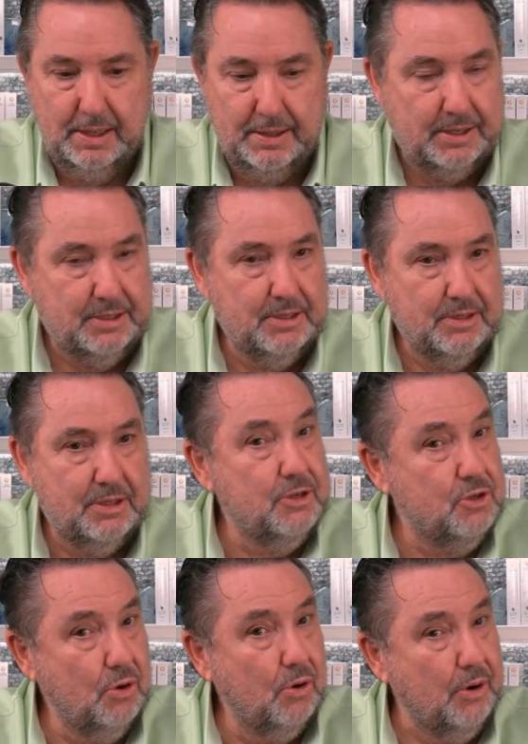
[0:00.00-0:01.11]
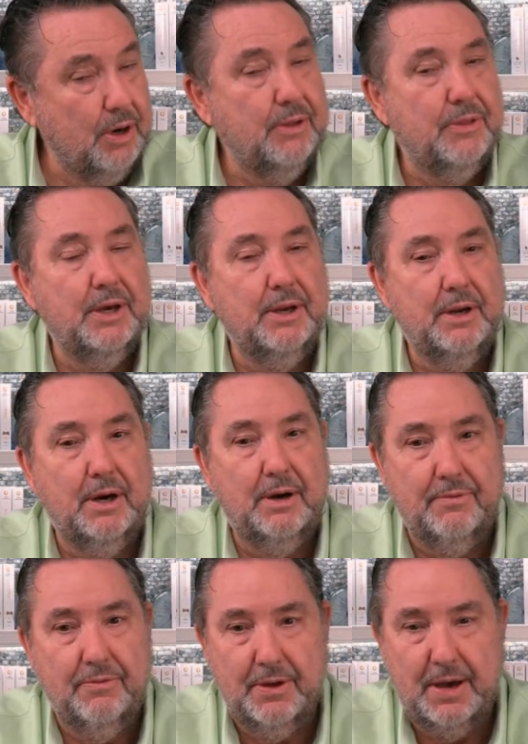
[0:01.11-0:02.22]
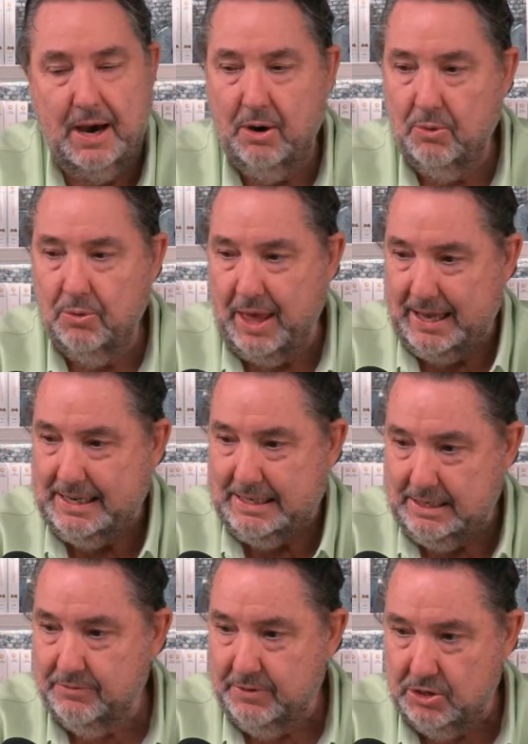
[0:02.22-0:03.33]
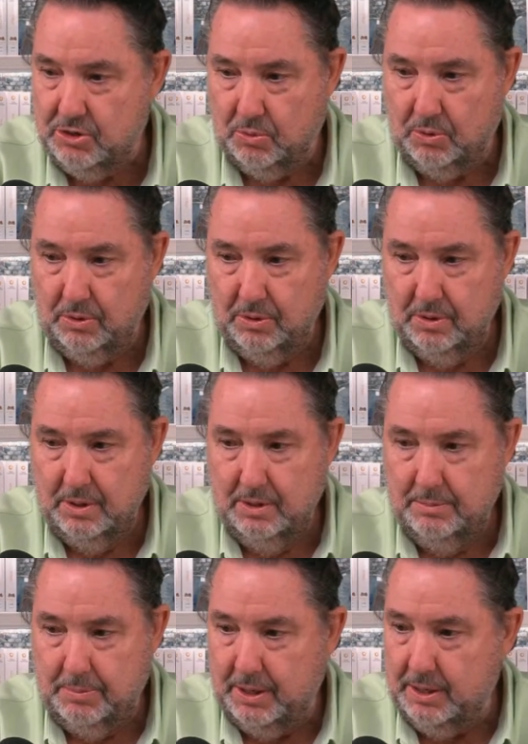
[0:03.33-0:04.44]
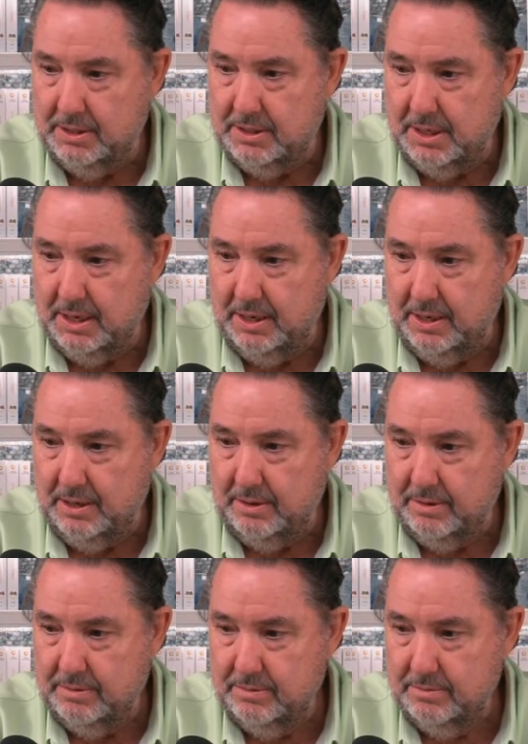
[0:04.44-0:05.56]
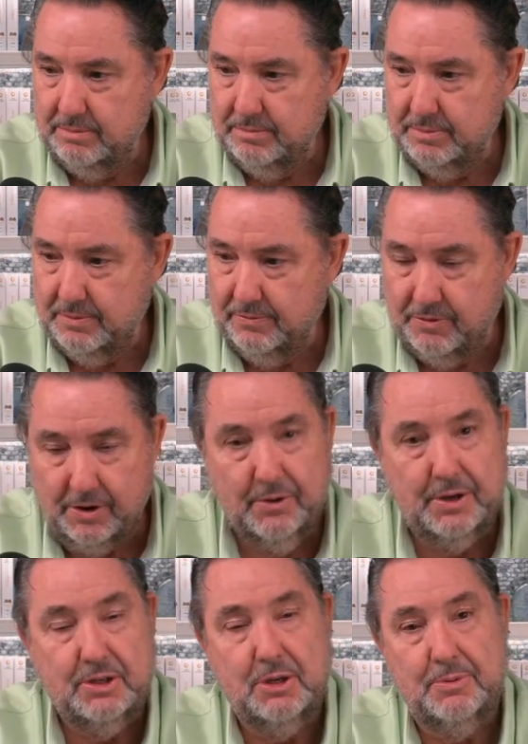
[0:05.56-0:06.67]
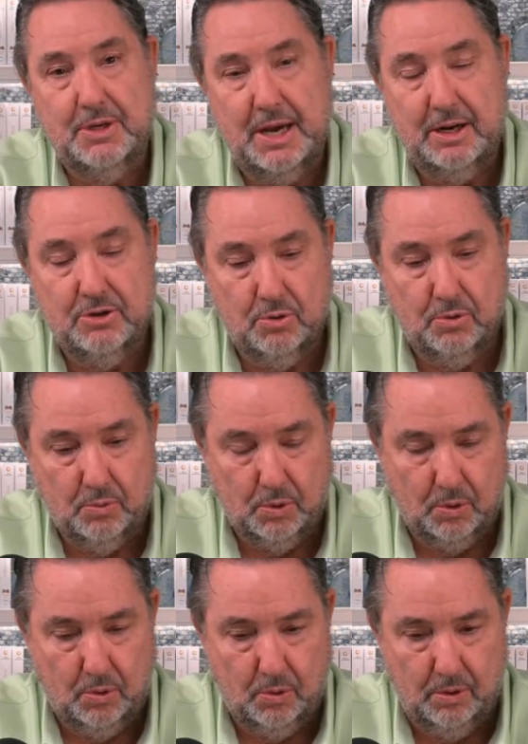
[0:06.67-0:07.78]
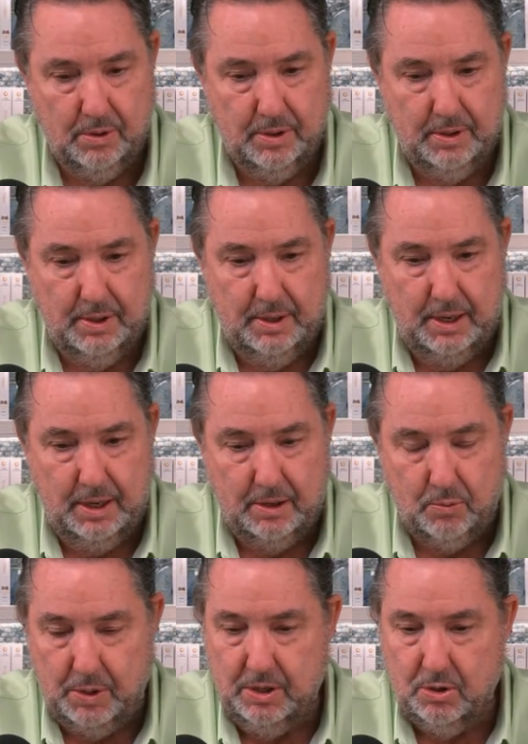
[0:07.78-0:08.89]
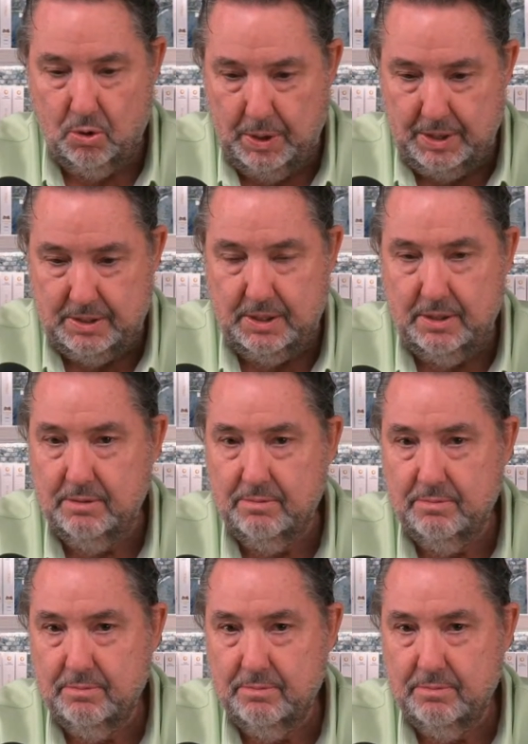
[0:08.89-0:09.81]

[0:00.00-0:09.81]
This is the story then of how that individual plays a very substantial role in reacquainting